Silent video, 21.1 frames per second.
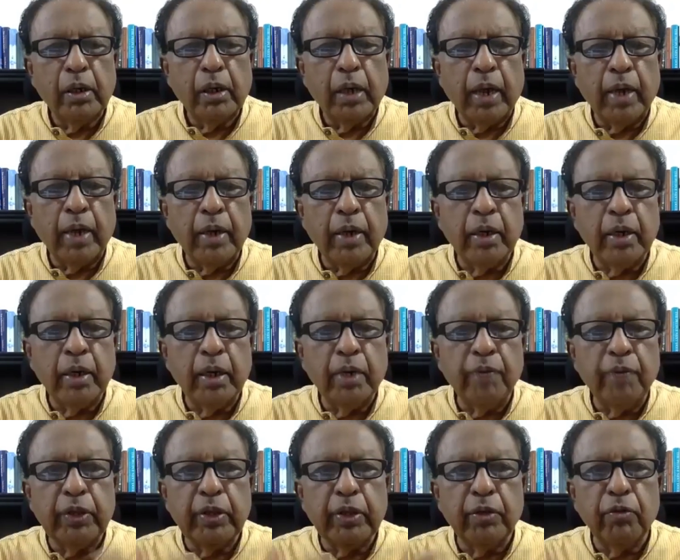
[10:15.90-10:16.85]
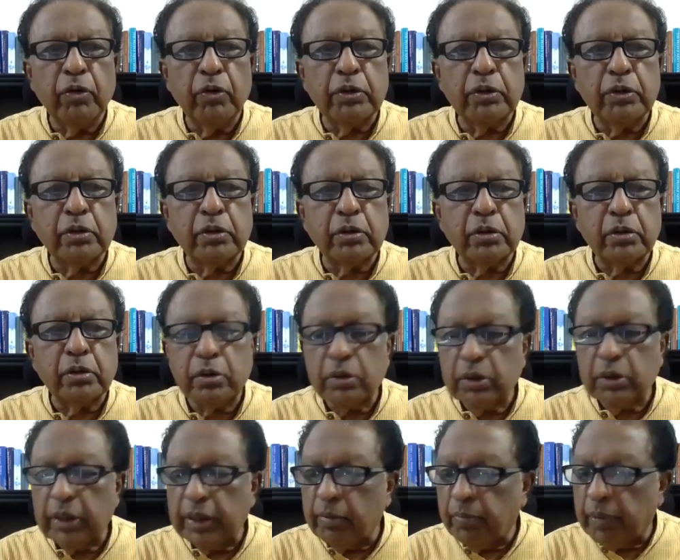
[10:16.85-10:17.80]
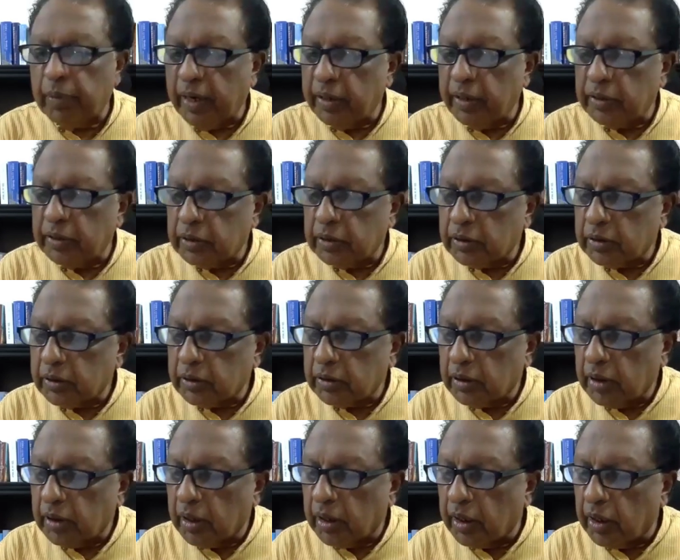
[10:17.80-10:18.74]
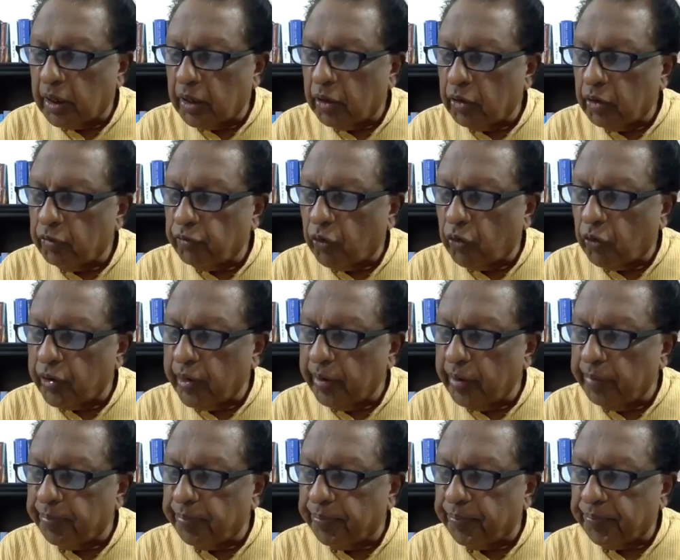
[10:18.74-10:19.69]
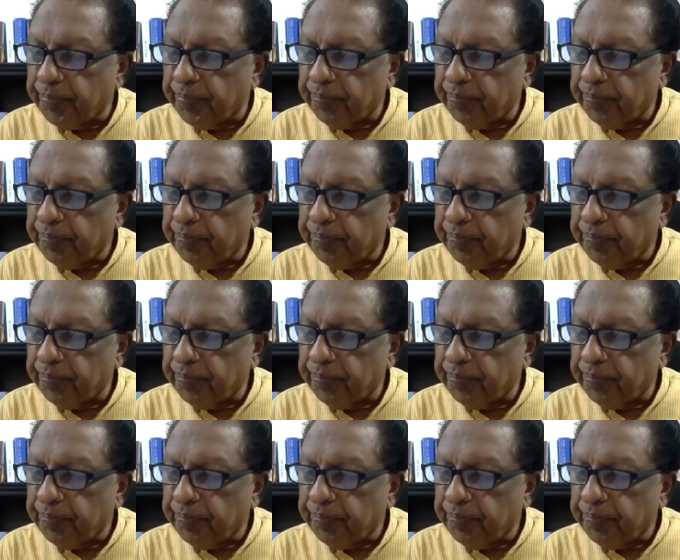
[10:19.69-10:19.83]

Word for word: And everything was in place uh, for him.